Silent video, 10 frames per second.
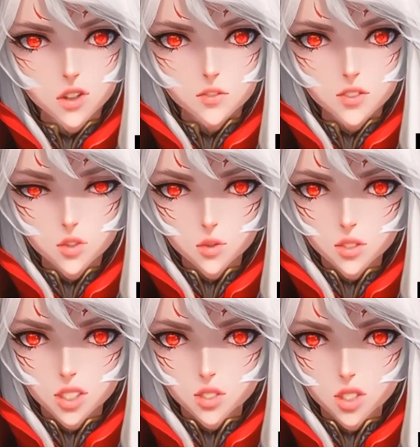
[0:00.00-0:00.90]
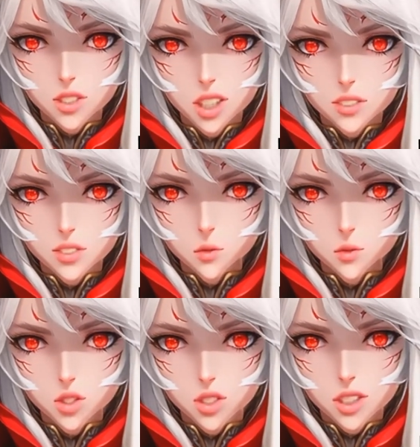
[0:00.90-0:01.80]
of as a strategic class
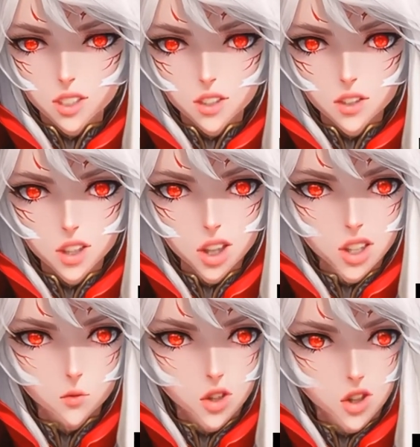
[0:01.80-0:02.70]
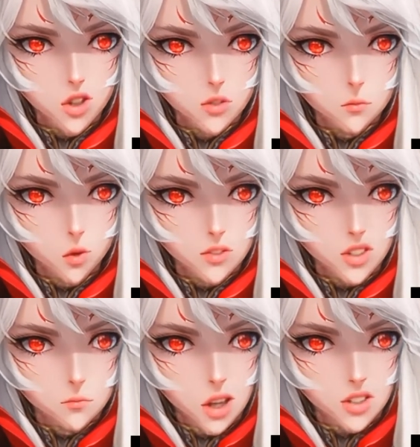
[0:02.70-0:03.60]
soldier. I had read all the books
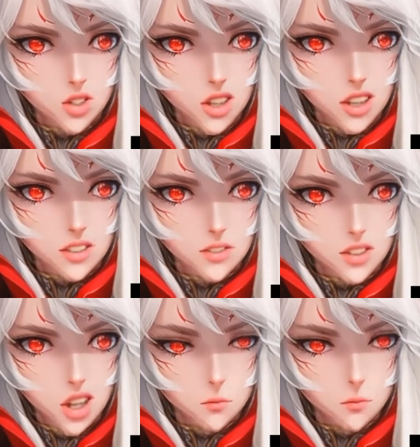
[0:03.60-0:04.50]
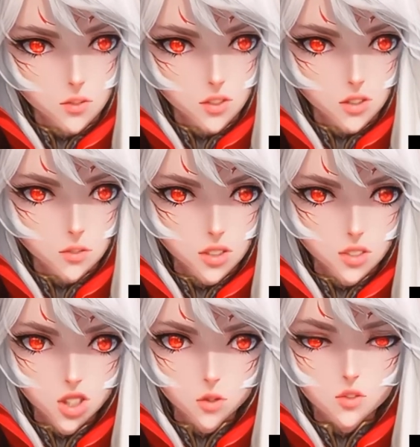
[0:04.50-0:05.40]
on magic and its types, the
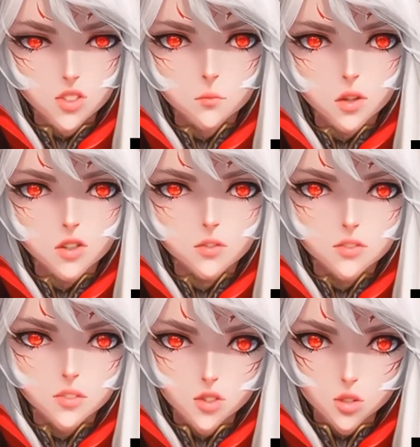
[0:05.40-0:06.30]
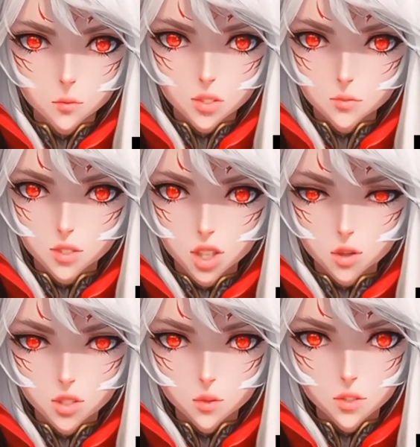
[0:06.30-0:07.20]
discovered spells and their specific
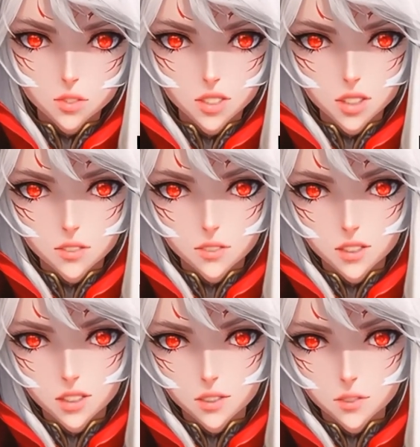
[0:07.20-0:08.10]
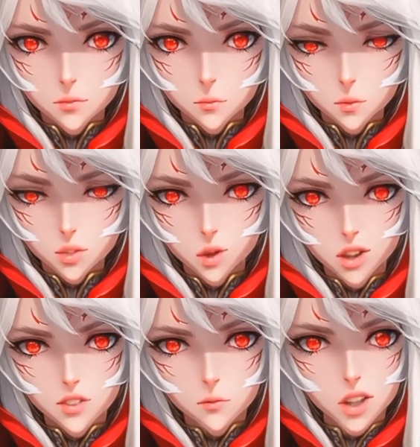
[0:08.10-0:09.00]
characteristics. But
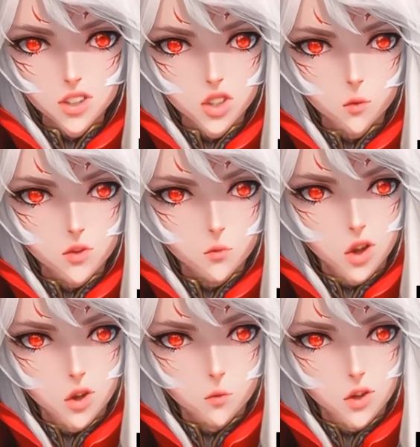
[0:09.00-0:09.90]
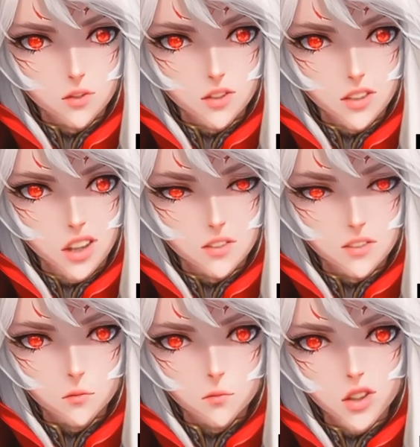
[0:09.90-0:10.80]
gravity magic was a rare one, and
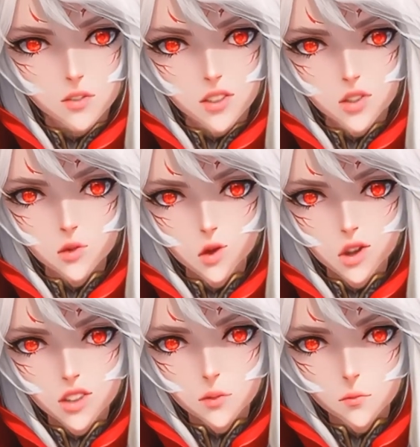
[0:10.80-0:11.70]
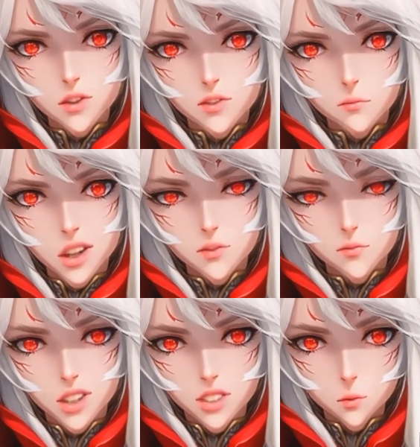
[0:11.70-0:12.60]
something this strong a spell to
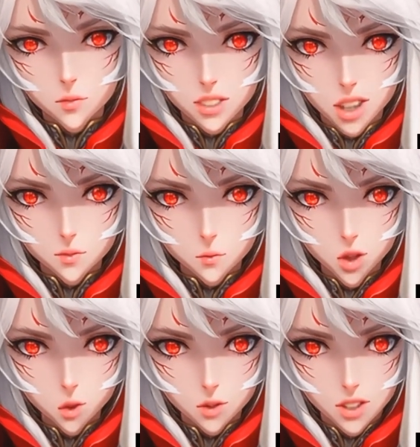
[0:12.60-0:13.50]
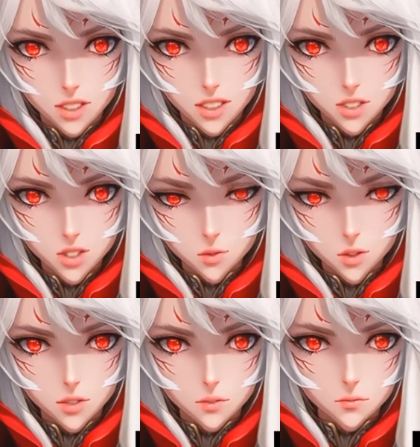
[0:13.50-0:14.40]
manifest was never recorded in
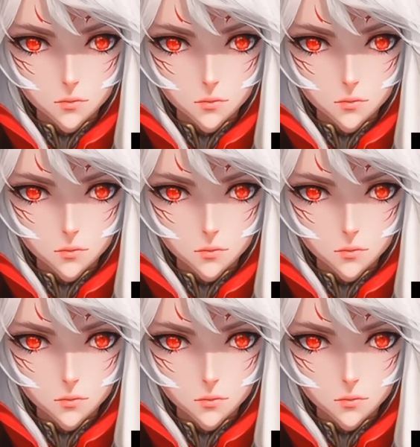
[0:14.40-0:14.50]
history.